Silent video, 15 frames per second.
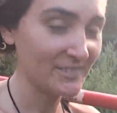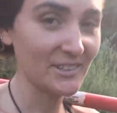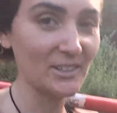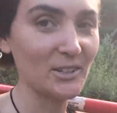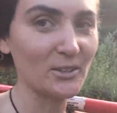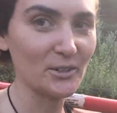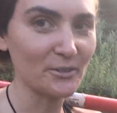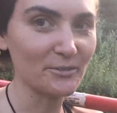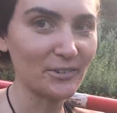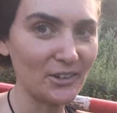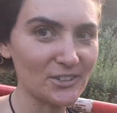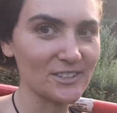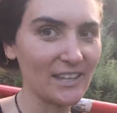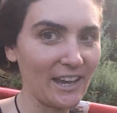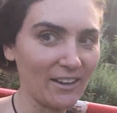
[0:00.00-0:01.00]
you know, your
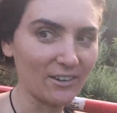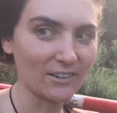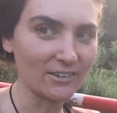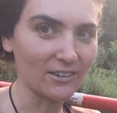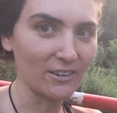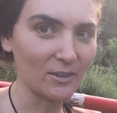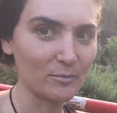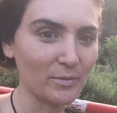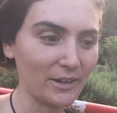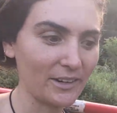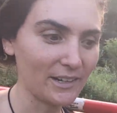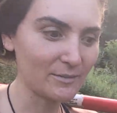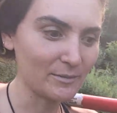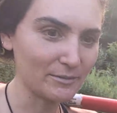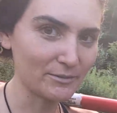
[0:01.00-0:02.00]
first alcohol
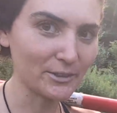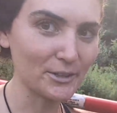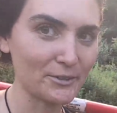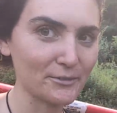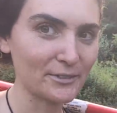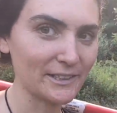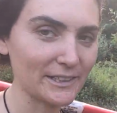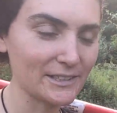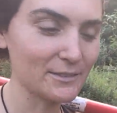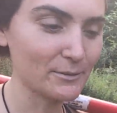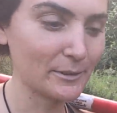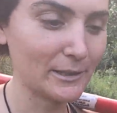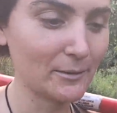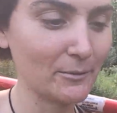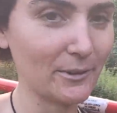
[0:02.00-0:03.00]
party before you're really
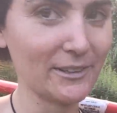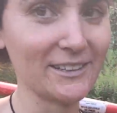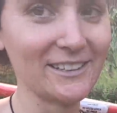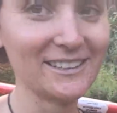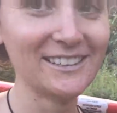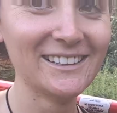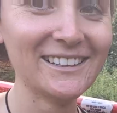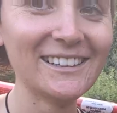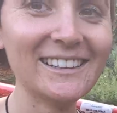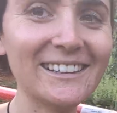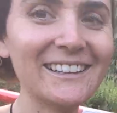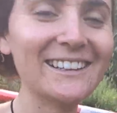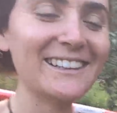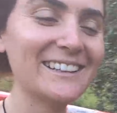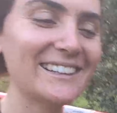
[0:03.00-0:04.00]
21.
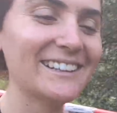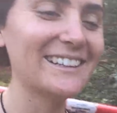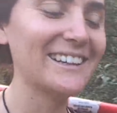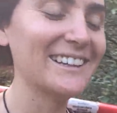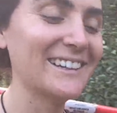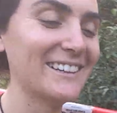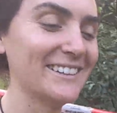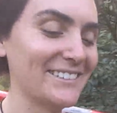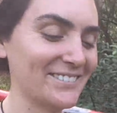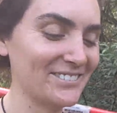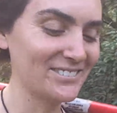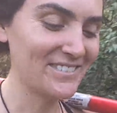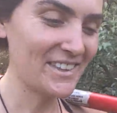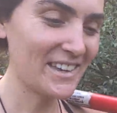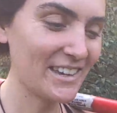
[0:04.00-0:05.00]

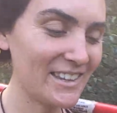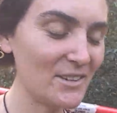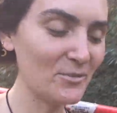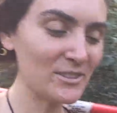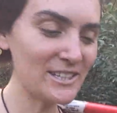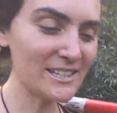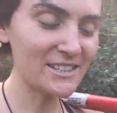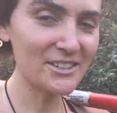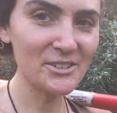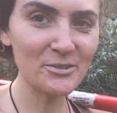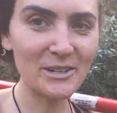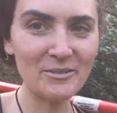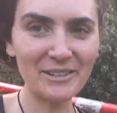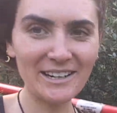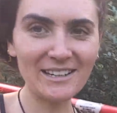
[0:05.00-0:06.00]
And then once I turned
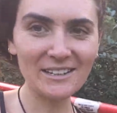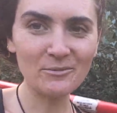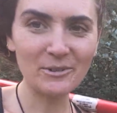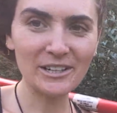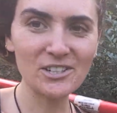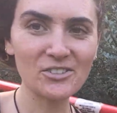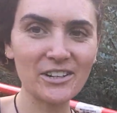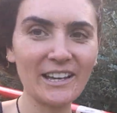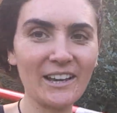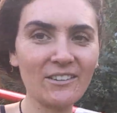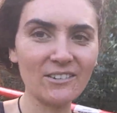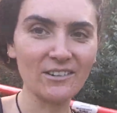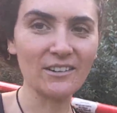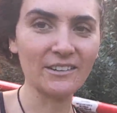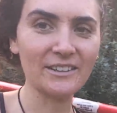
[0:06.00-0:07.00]
21, I didn't want to drink
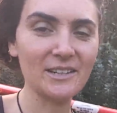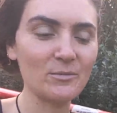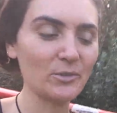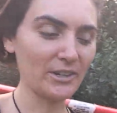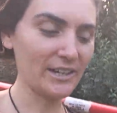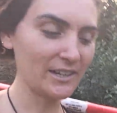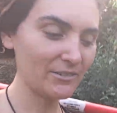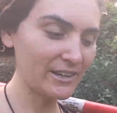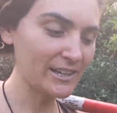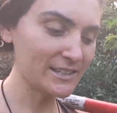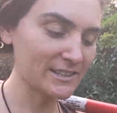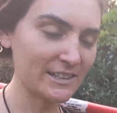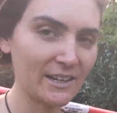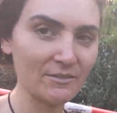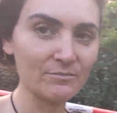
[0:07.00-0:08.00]
alcohol anymore
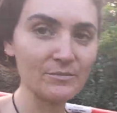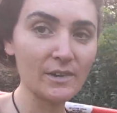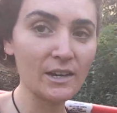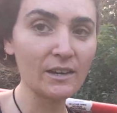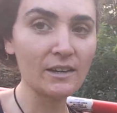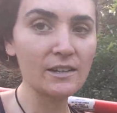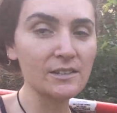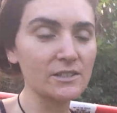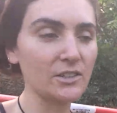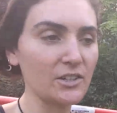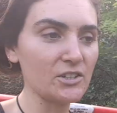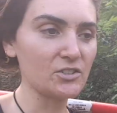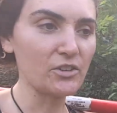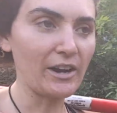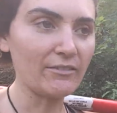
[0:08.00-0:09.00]
anyways, and I
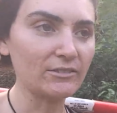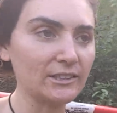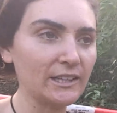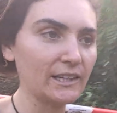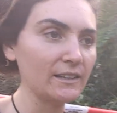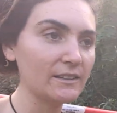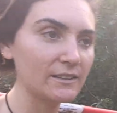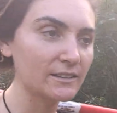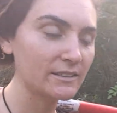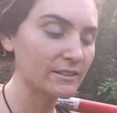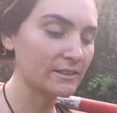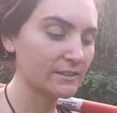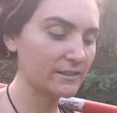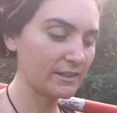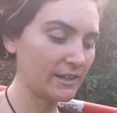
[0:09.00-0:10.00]
started traveling.
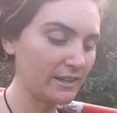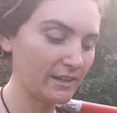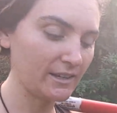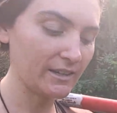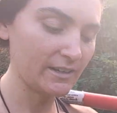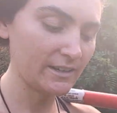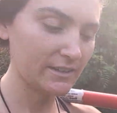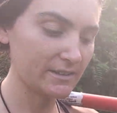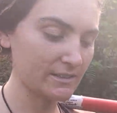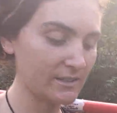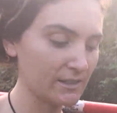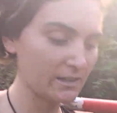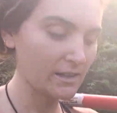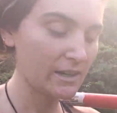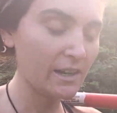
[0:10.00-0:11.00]
And
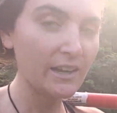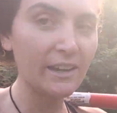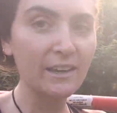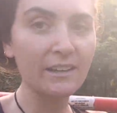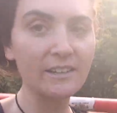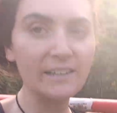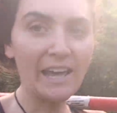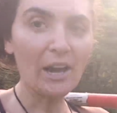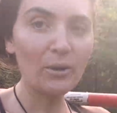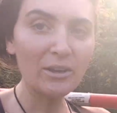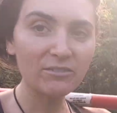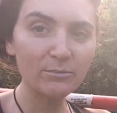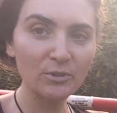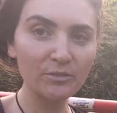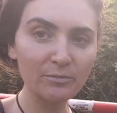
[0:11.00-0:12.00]
now
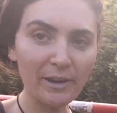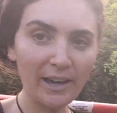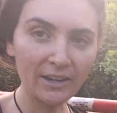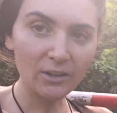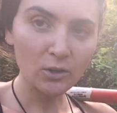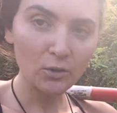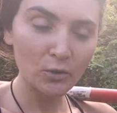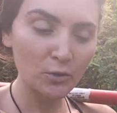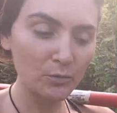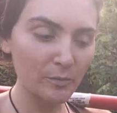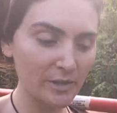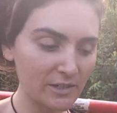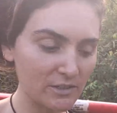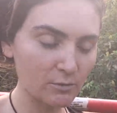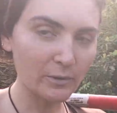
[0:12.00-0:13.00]
I've moved back
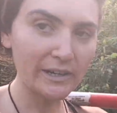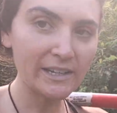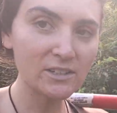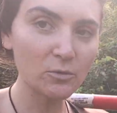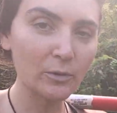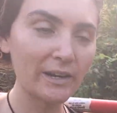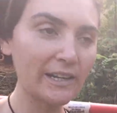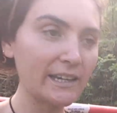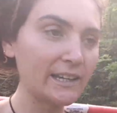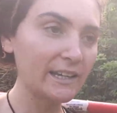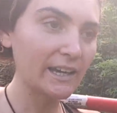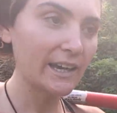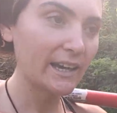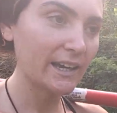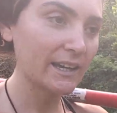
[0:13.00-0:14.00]
home in 2020
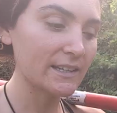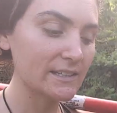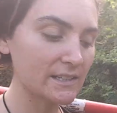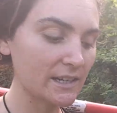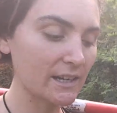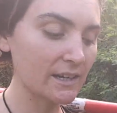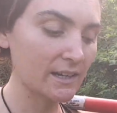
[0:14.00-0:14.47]
and